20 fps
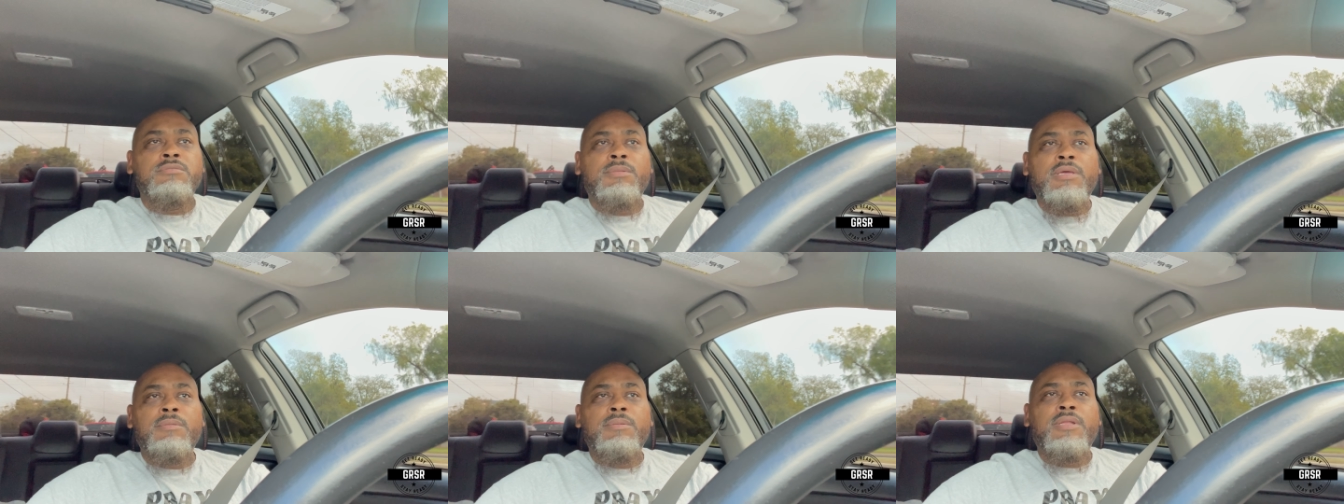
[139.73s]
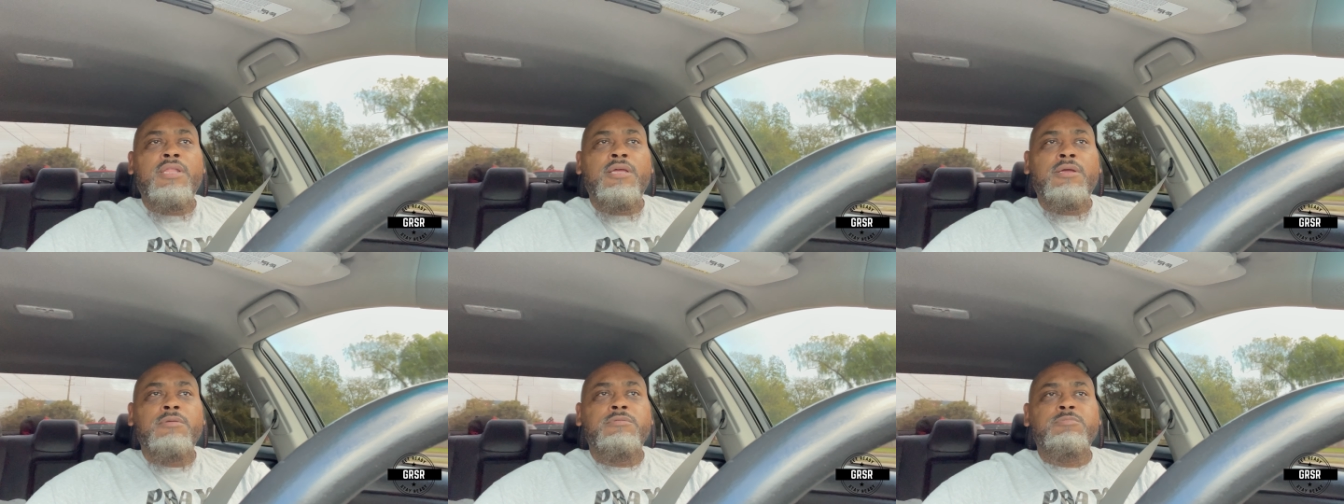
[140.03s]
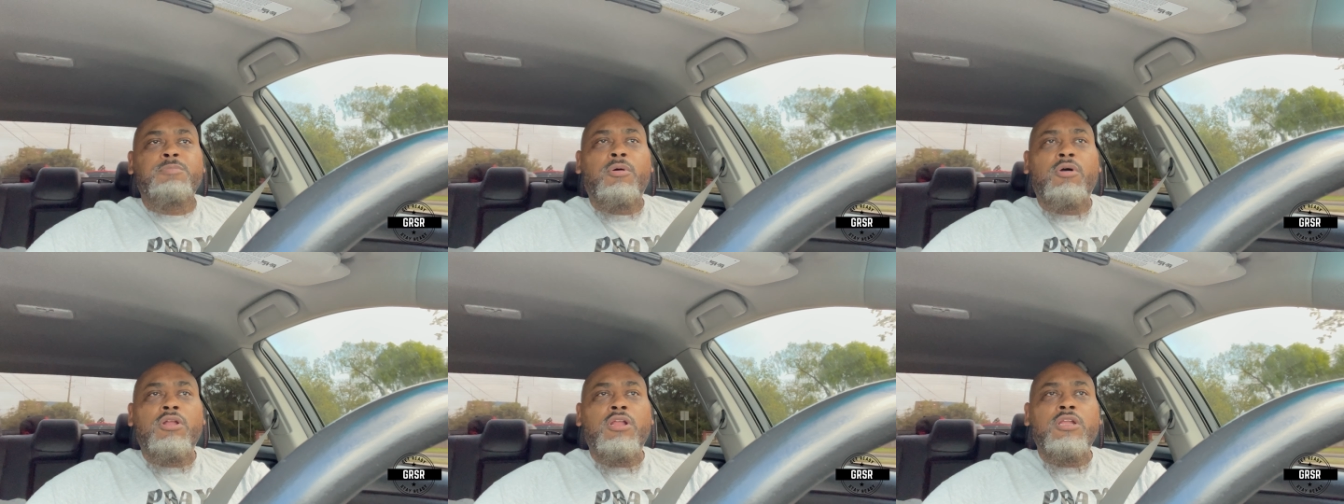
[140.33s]
maybe their
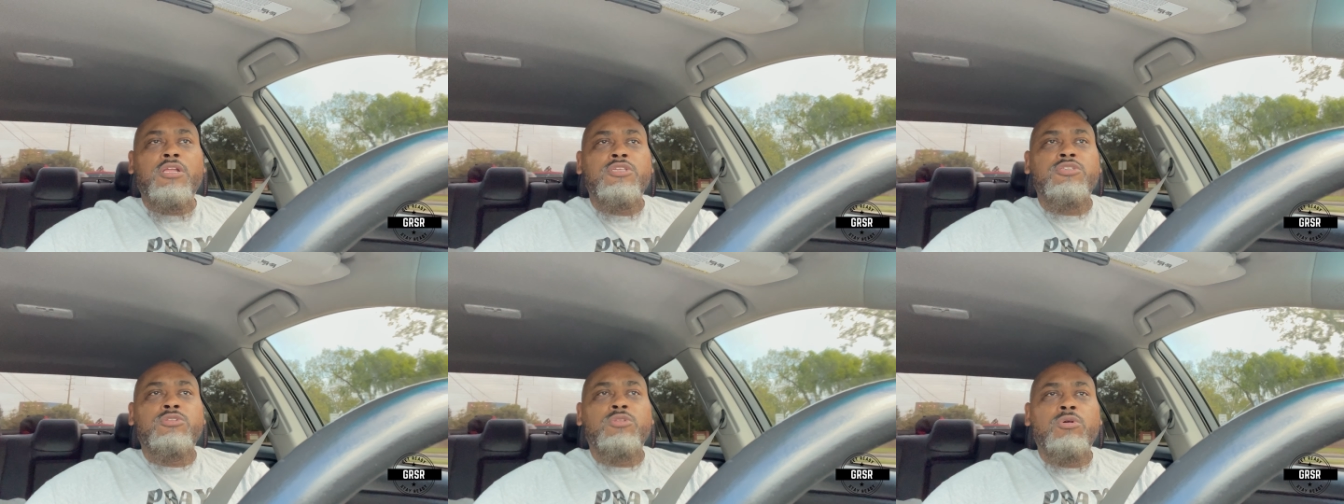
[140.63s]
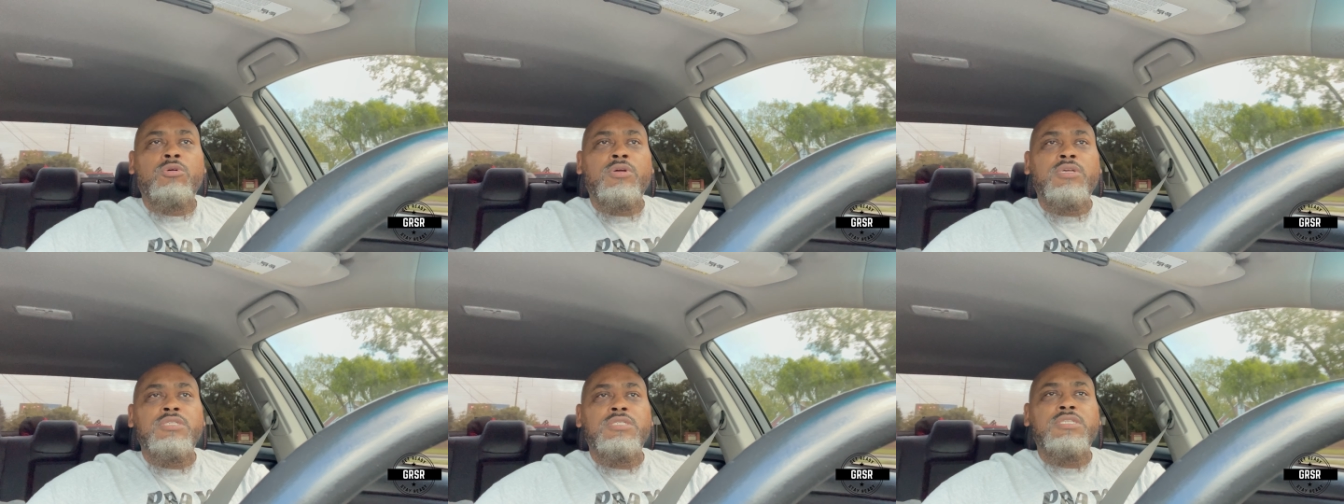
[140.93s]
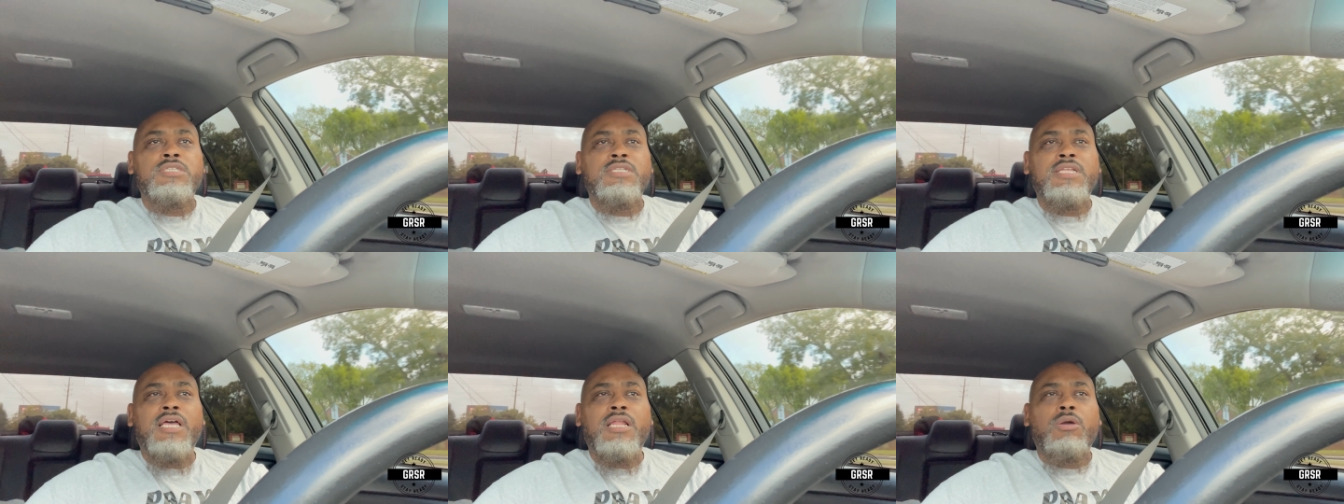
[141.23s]
part of their story is
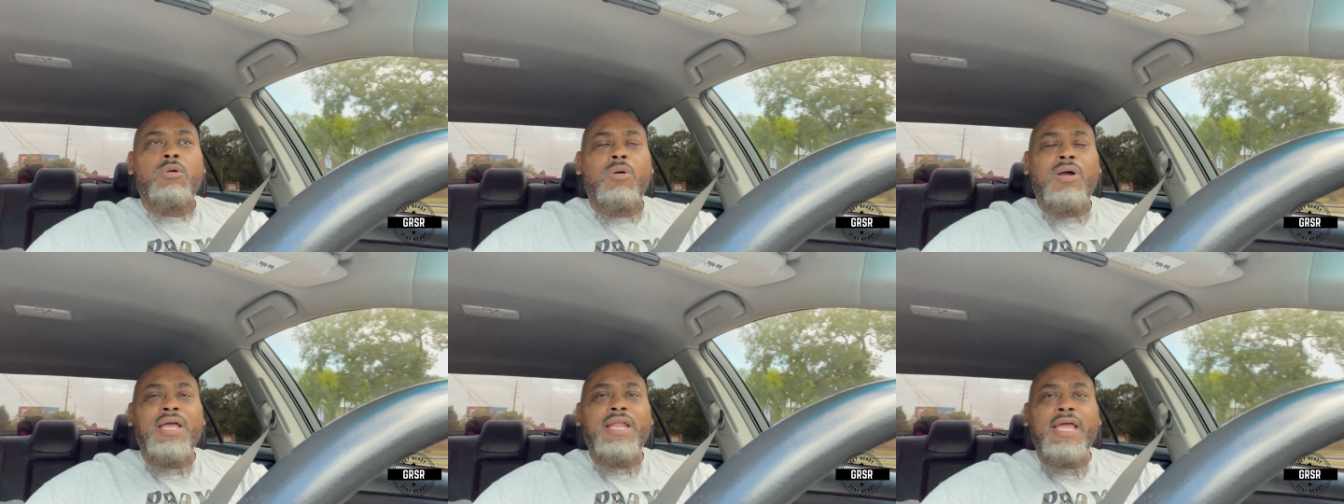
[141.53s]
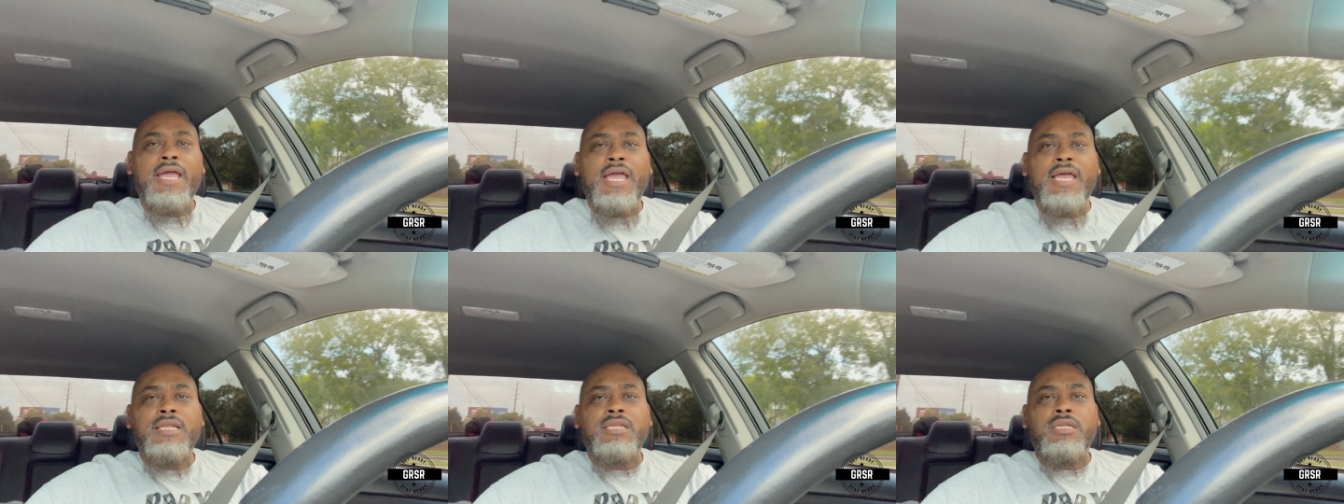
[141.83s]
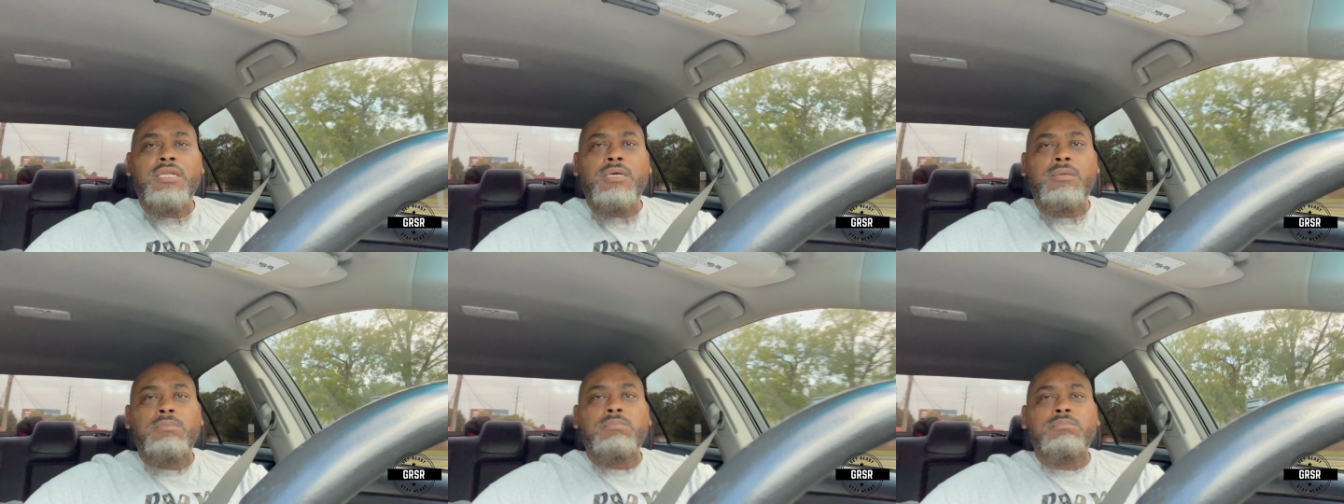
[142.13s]
just not quite
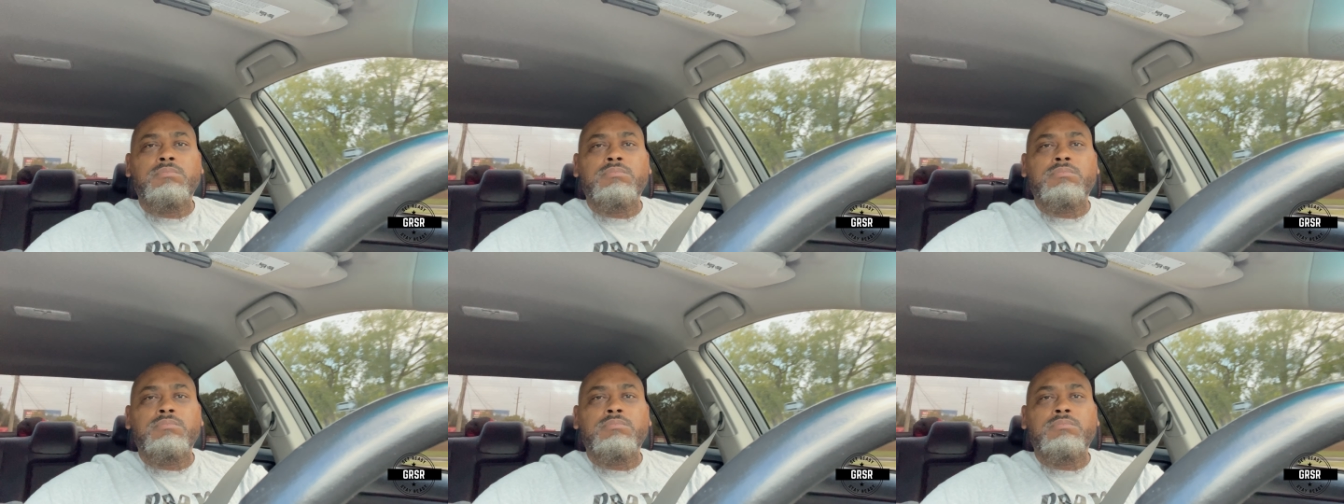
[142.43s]
adding up.